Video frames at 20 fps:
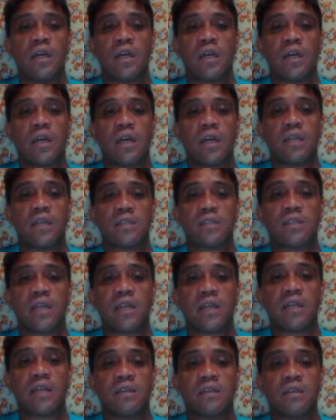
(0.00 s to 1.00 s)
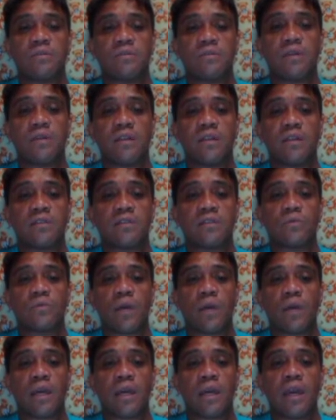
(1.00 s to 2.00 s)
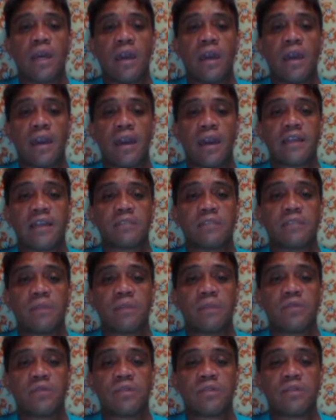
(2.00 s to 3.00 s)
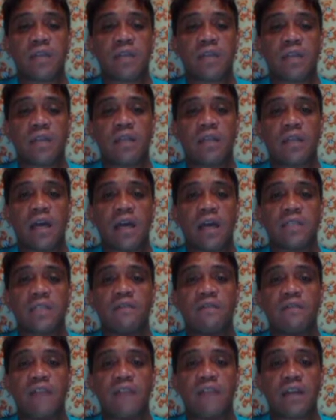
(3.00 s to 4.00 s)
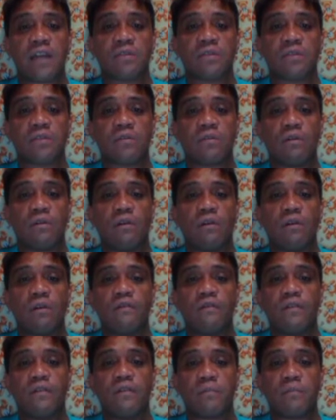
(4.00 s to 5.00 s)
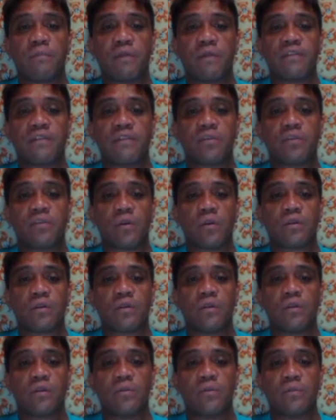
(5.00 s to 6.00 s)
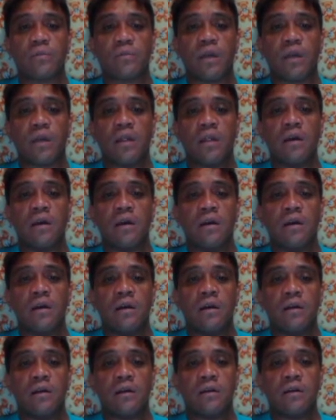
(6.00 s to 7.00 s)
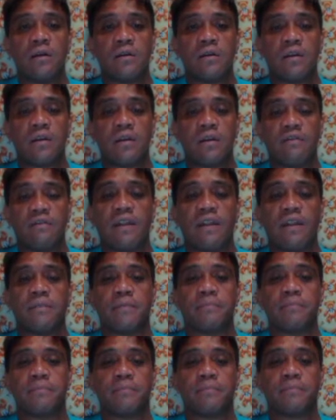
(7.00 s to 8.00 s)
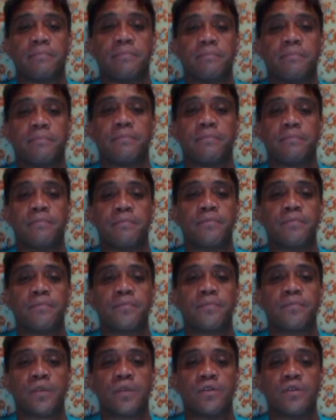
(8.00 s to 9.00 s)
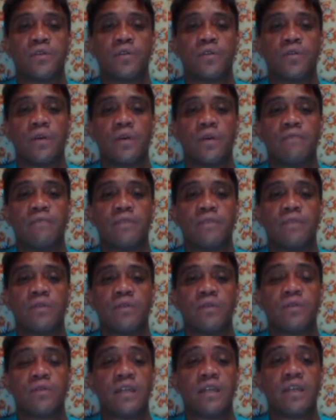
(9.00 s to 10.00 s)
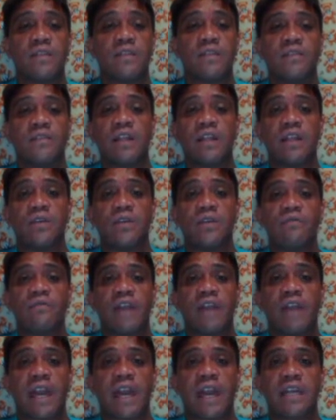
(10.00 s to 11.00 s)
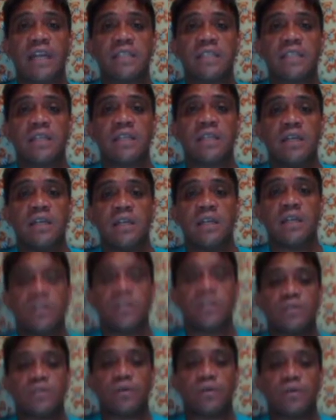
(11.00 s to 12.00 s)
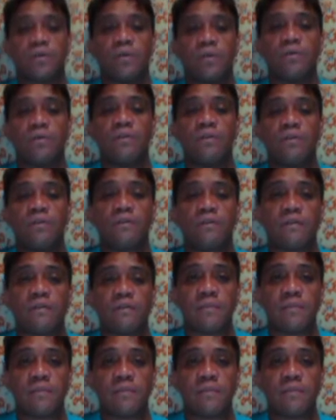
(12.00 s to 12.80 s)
is negative, so that is why x minus 10 as the factor of the perfect square trinomial given. So we have now to get the value of x. So from the